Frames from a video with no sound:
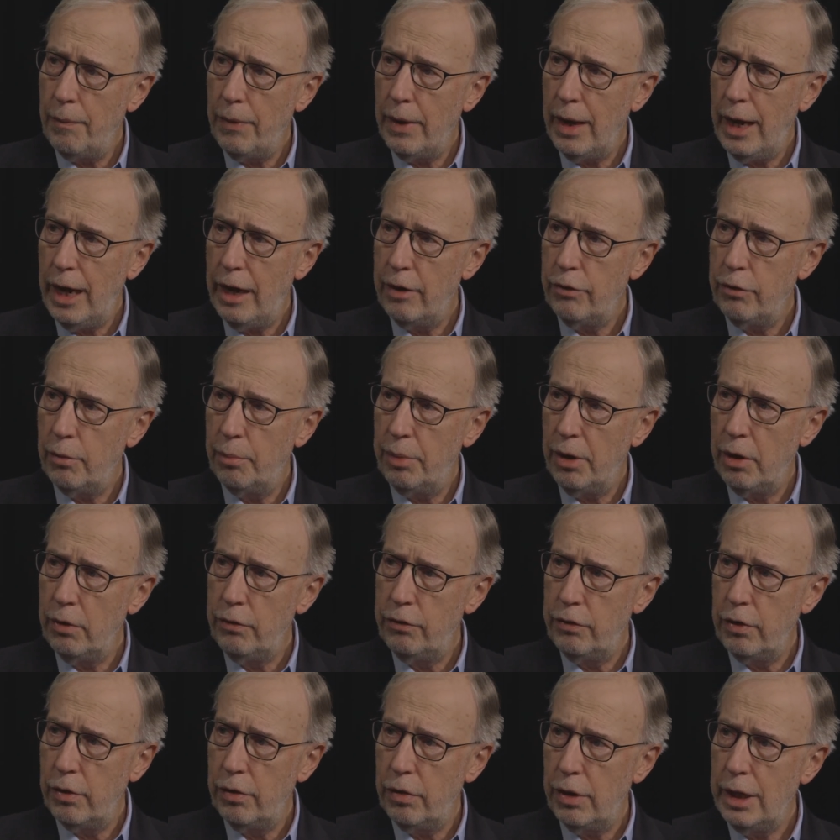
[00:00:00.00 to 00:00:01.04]
as
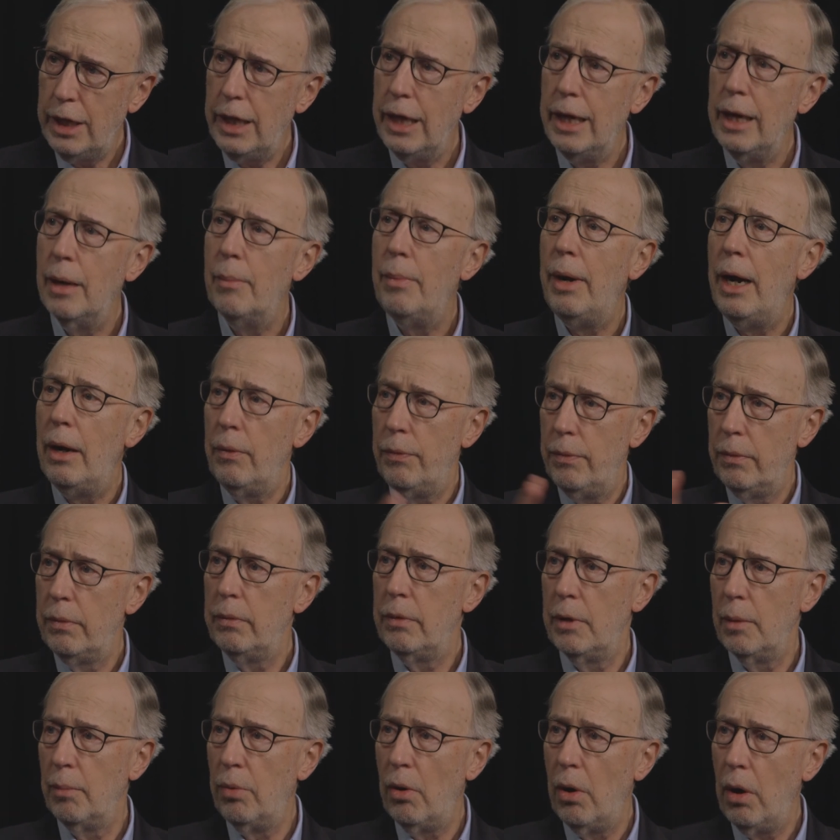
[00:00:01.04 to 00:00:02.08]
opposed to thinking about
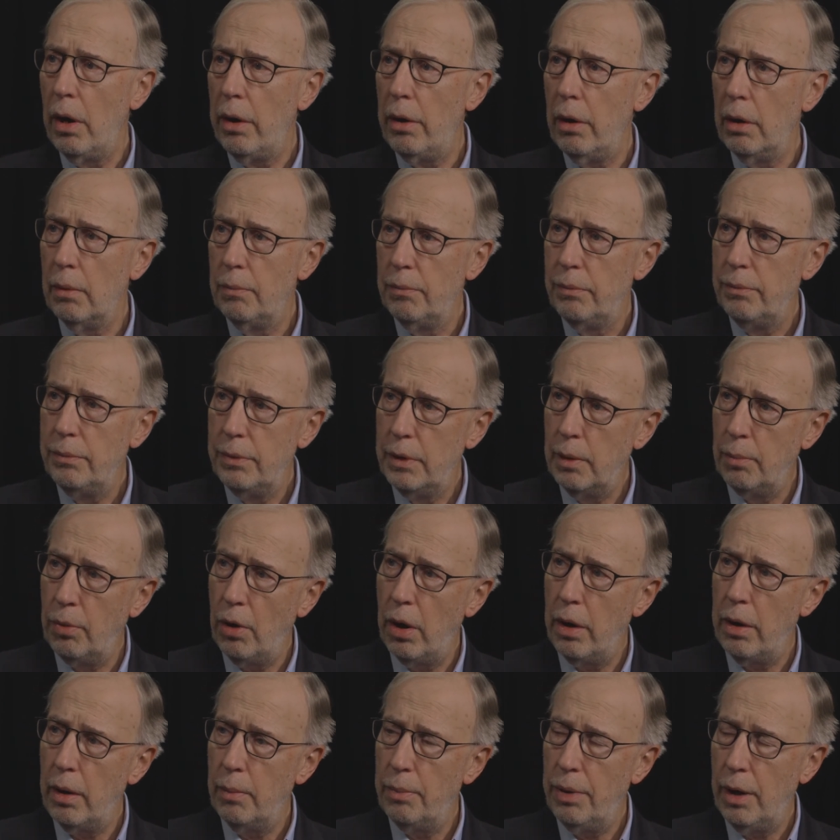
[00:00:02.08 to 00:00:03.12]
the broader
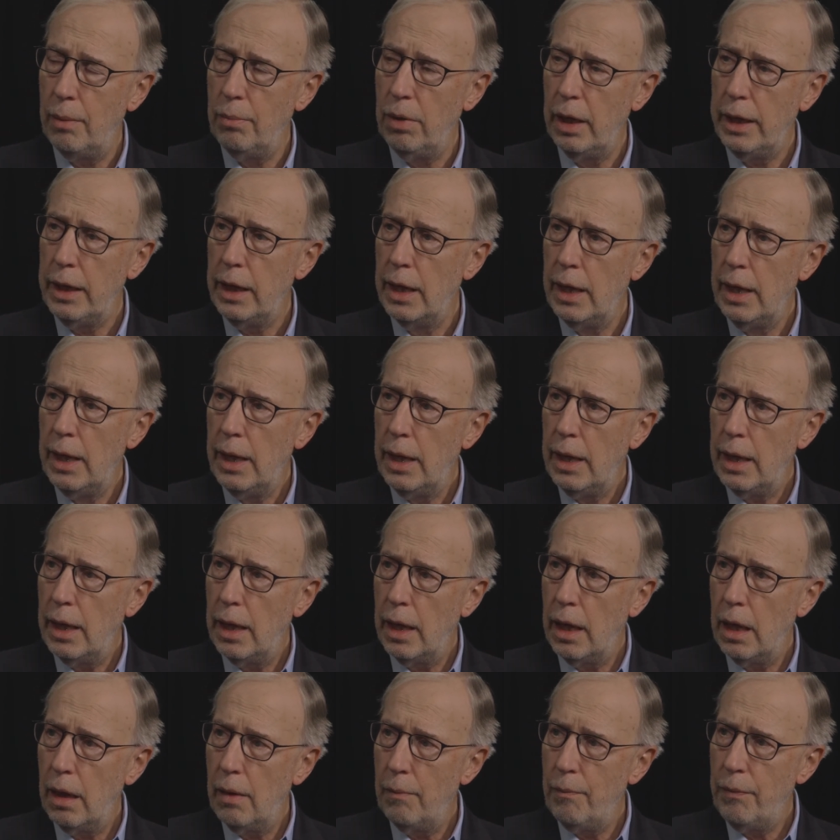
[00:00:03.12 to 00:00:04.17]
public.
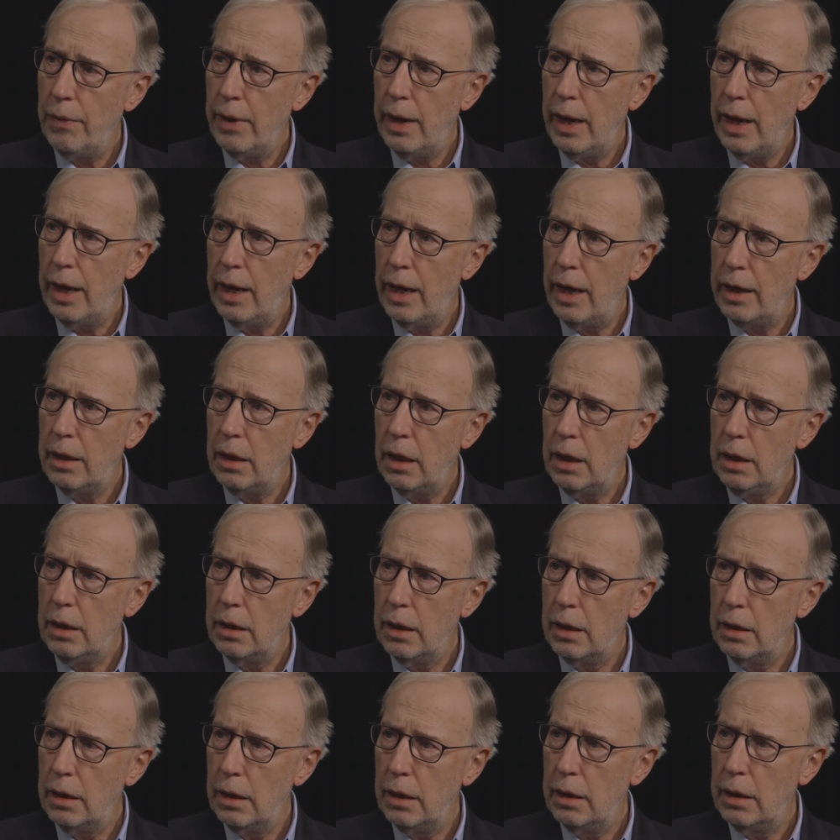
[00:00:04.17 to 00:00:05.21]
And I think
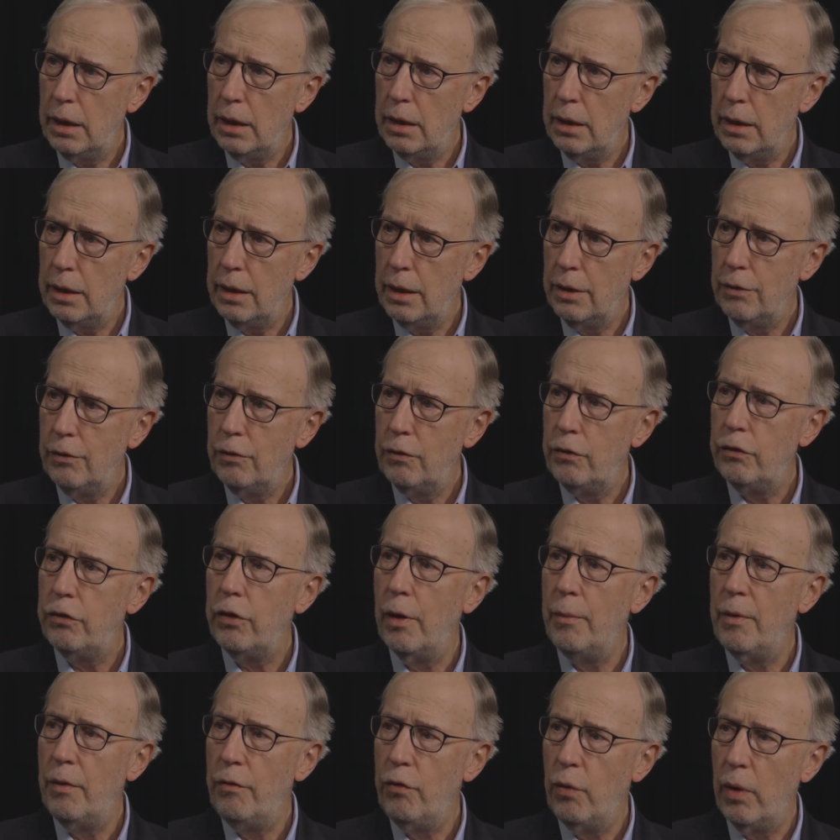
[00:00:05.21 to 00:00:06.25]
that
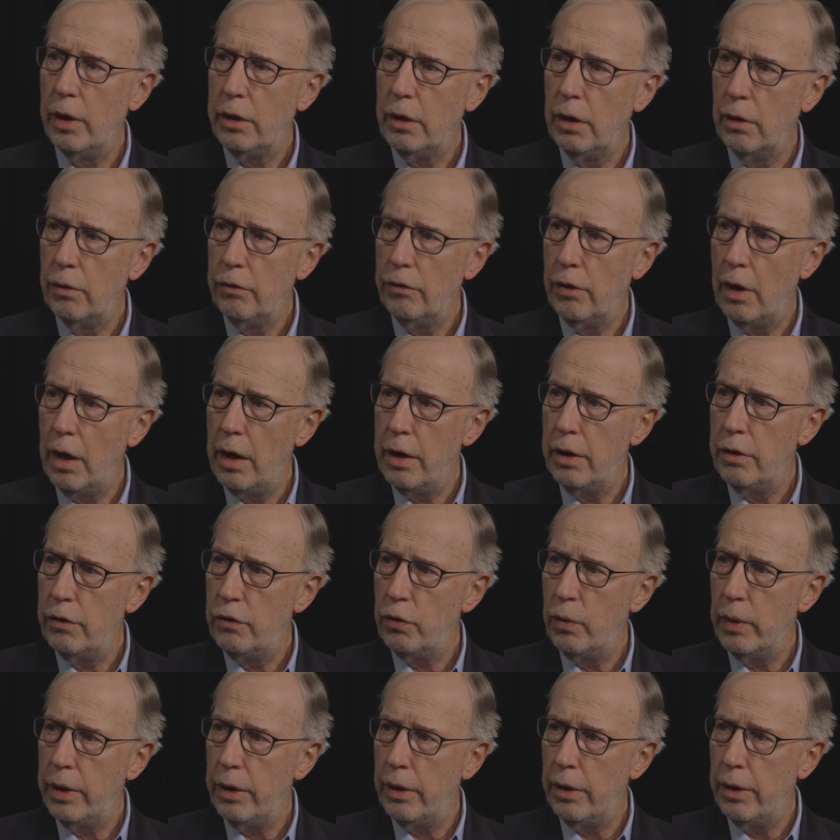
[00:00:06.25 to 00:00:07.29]
some of what goes on in
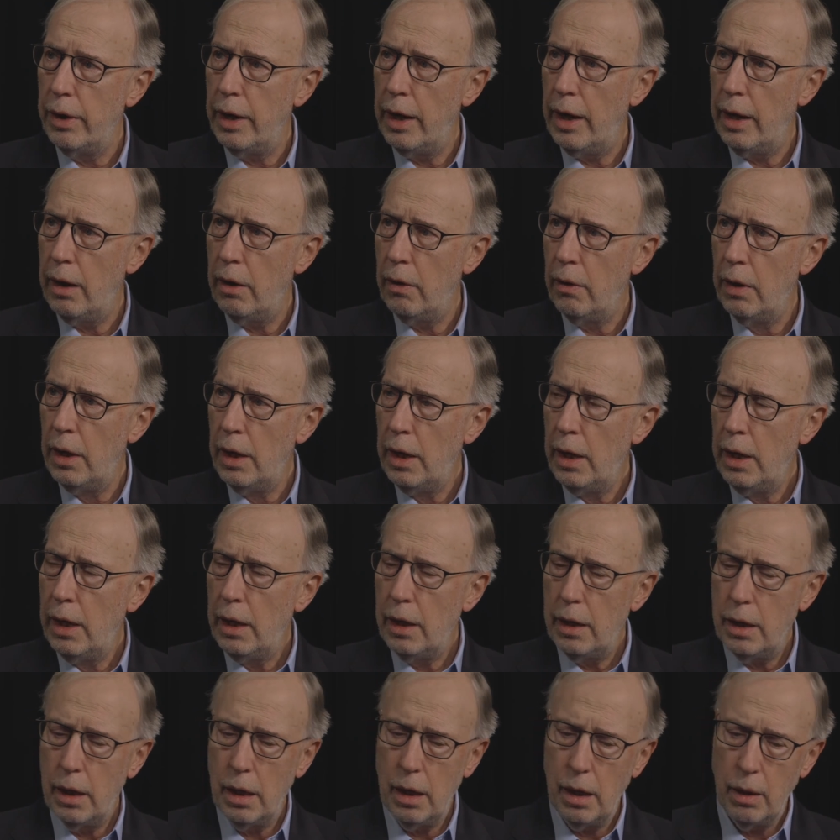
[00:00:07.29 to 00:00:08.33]
Twitter now,
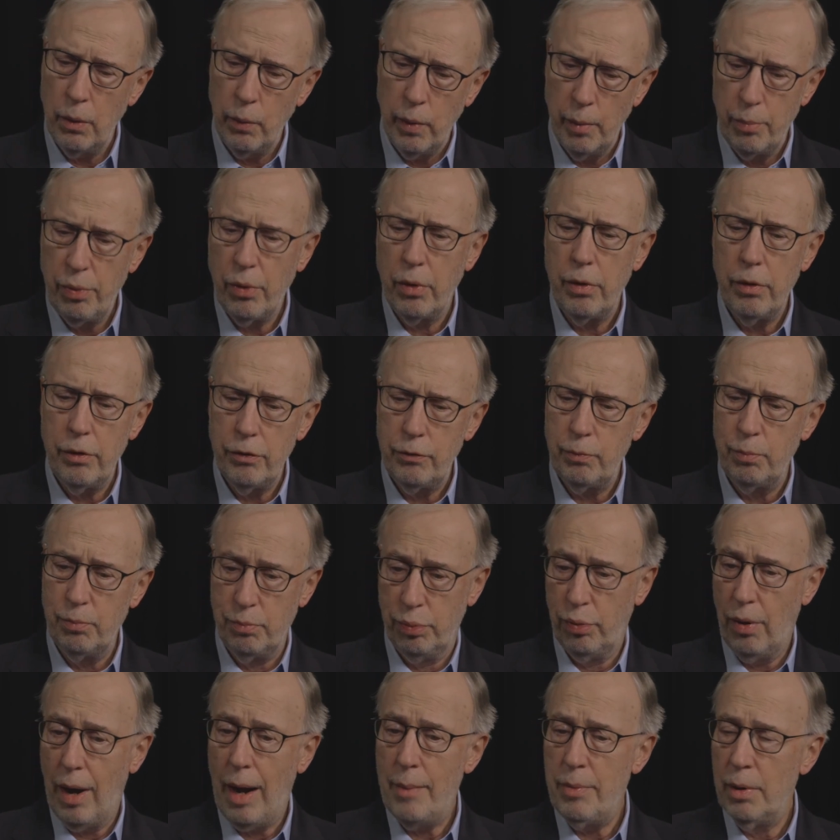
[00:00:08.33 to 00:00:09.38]
reporters
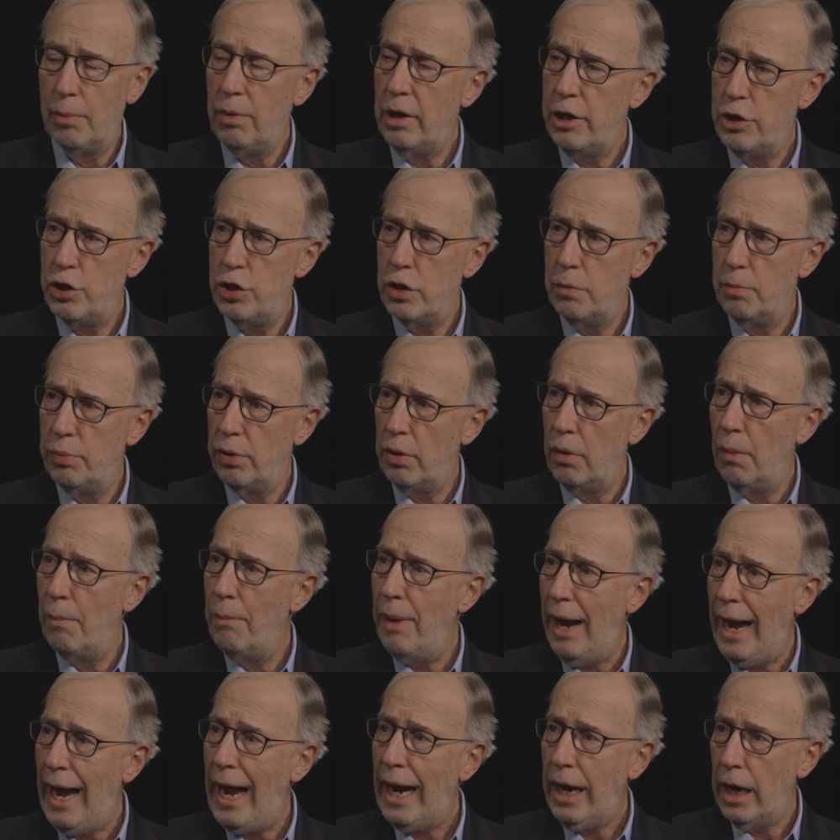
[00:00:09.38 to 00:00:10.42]
probably should pull
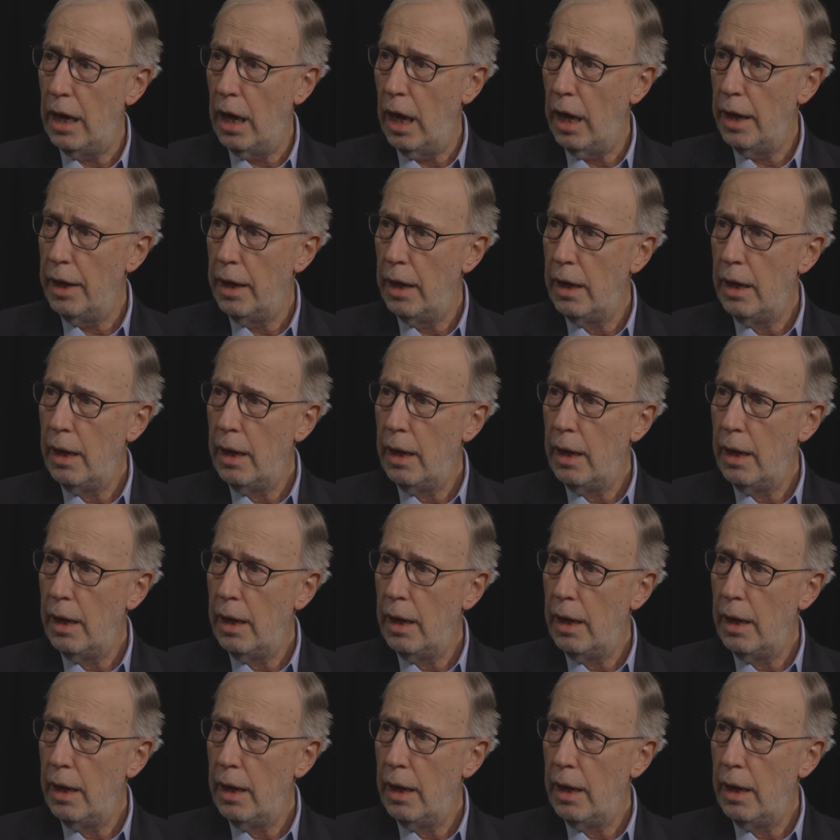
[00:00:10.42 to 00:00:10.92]
back on.